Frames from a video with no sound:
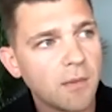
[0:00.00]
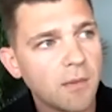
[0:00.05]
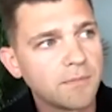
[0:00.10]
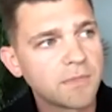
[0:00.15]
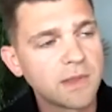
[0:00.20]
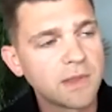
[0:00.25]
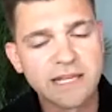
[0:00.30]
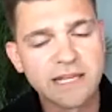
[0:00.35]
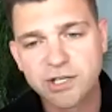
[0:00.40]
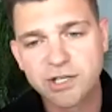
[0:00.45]

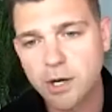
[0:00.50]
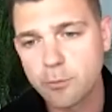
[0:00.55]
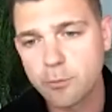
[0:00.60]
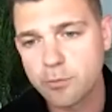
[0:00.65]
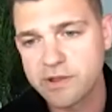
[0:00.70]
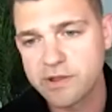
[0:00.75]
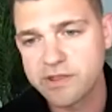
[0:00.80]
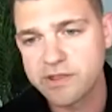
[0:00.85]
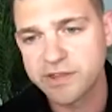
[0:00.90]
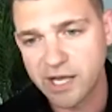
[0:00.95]
link up
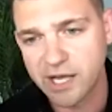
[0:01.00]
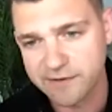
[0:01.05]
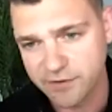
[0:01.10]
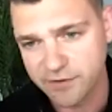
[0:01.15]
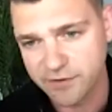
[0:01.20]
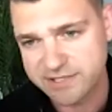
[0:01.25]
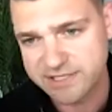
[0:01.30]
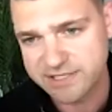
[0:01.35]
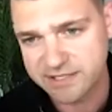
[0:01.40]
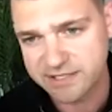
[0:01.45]
with
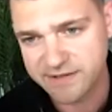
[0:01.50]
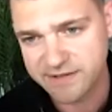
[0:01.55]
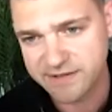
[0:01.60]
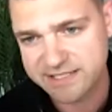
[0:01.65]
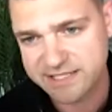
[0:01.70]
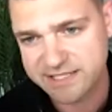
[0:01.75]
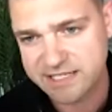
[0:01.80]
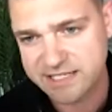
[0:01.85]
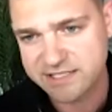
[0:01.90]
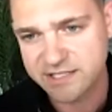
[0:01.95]
diversity
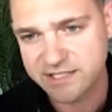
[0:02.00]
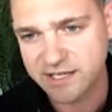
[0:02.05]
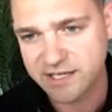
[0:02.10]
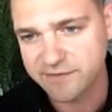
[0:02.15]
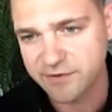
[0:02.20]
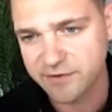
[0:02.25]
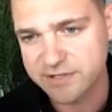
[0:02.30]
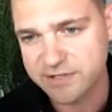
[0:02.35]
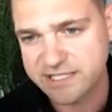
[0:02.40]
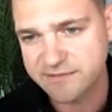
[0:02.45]
VC. So
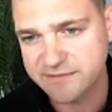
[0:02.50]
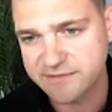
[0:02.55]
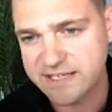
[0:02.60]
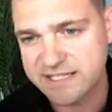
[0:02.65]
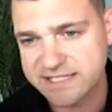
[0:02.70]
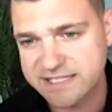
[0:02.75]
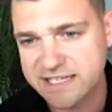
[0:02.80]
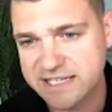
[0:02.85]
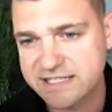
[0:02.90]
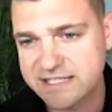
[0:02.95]
diversity
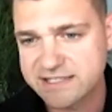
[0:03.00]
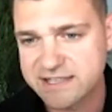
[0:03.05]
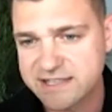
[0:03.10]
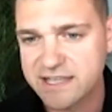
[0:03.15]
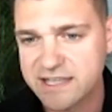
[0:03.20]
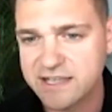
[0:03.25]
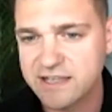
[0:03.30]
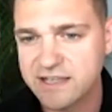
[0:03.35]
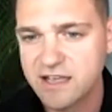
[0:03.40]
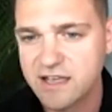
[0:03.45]
VC is
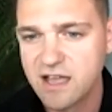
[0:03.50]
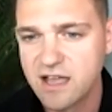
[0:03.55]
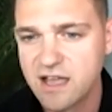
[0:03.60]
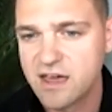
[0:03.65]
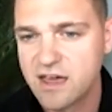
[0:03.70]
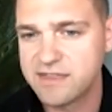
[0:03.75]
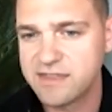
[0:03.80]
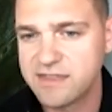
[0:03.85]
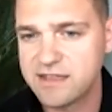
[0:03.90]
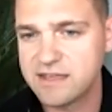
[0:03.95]

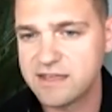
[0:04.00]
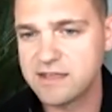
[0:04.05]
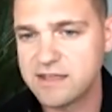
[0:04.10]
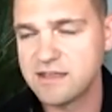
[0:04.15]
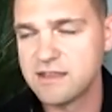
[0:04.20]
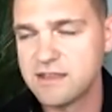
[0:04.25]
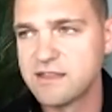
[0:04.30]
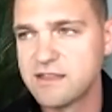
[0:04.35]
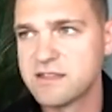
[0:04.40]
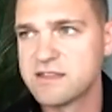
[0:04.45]
the
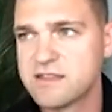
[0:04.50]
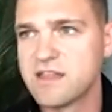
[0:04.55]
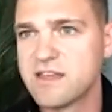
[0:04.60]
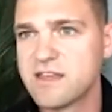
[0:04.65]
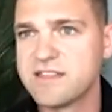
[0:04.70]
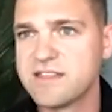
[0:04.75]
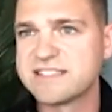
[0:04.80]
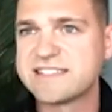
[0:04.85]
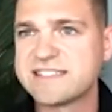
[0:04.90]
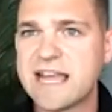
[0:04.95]

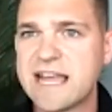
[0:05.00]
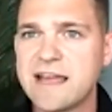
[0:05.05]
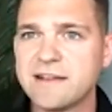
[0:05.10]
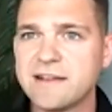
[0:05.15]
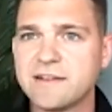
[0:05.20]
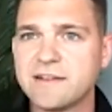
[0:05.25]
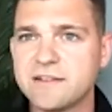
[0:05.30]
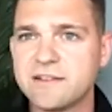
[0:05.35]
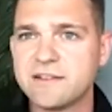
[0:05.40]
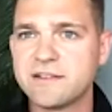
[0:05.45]

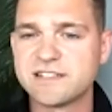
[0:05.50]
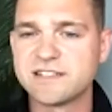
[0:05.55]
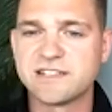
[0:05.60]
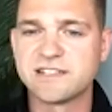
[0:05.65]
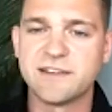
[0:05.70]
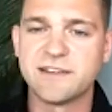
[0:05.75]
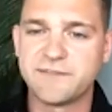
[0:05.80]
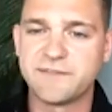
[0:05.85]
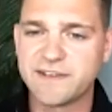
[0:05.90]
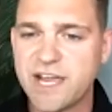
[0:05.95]
standard, the
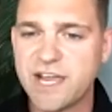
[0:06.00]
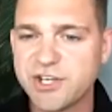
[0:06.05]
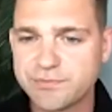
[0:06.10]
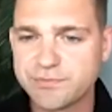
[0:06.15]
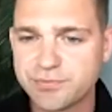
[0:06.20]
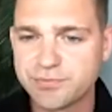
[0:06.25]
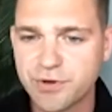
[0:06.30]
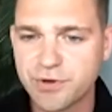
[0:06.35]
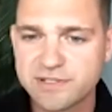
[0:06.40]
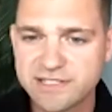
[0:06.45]
certification
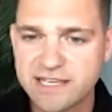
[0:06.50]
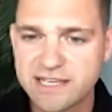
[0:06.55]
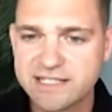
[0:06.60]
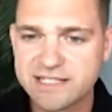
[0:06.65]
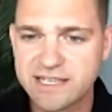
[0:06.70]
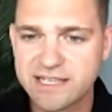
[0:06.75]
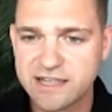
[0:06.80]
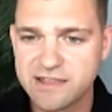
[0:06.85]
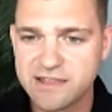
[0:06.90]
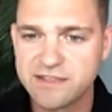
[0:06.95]
process
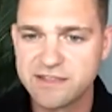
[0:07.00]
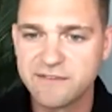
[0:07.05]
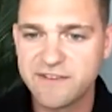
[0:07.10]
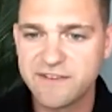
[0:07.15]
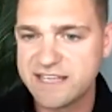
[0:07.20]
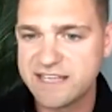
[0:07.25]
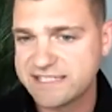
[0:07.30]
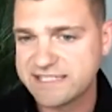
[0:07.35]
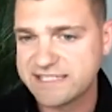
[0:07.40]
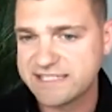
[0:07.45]
in the
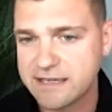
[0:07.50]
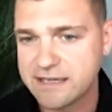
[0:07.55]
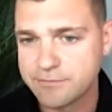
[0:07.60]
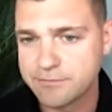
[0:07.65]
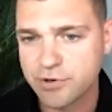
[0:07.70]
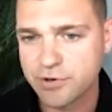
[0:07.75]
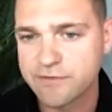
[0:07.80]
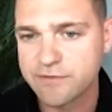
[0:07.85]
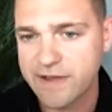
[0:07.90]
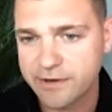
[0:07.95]
VC and
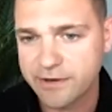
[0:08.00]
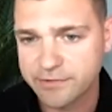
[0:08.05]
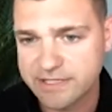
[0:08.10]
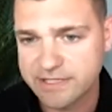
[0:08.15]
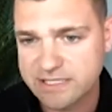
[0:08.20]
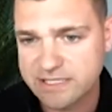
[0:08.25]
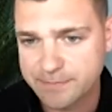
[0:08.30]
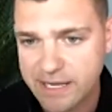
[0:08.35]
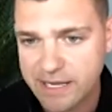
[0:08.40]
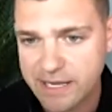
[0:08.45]
private equity
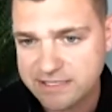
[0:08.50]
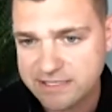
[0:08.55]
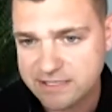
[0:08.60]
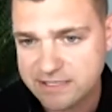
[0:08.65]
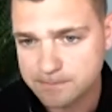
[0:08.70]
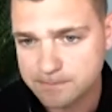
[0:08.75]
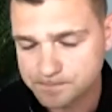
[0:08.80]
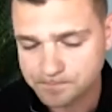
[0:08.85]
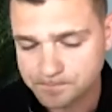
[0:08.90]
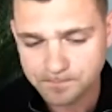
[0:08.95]
space,
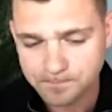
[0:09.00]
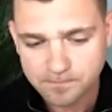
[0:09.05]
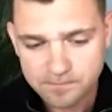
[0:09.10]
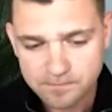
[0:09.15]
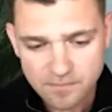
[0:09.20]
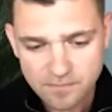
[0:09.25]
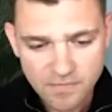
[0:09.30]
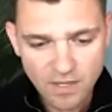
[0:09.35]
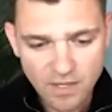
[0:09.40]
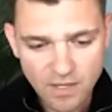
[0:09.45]

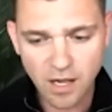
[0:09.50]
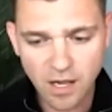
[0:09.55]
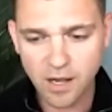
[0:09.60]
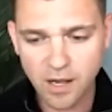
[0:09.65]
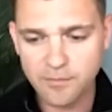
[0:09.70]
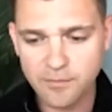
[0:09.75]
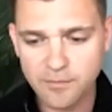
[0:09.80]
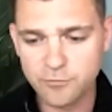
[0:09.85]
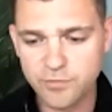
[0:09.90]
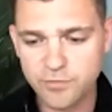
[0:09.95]

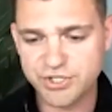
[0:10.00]
which